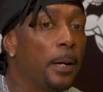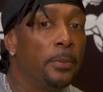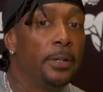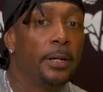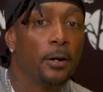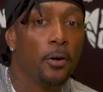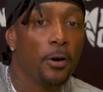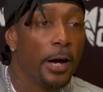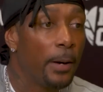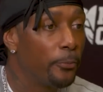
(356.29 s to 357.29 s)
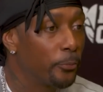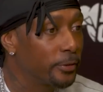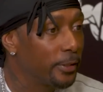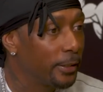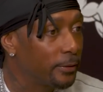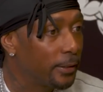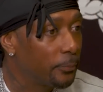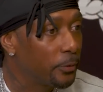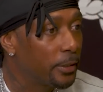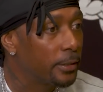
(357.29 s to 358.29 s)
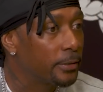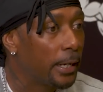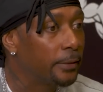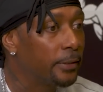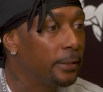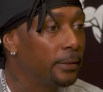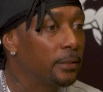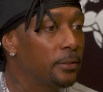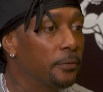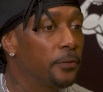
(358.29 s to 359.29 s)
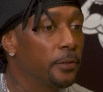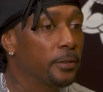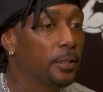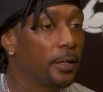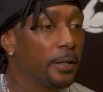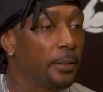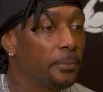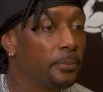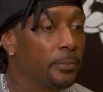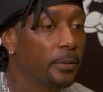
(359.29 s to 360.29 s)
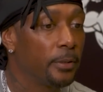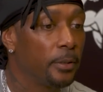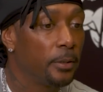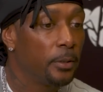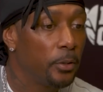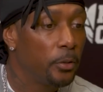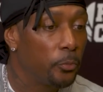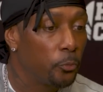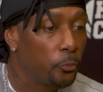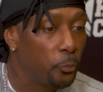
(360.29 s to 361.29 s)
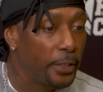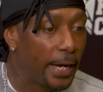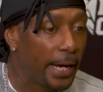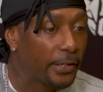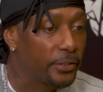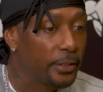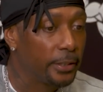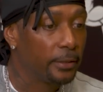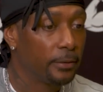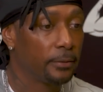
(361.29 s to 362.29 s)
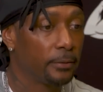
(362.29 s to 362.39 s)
I mean, that whole album was like that, because I think that's the first time we actually,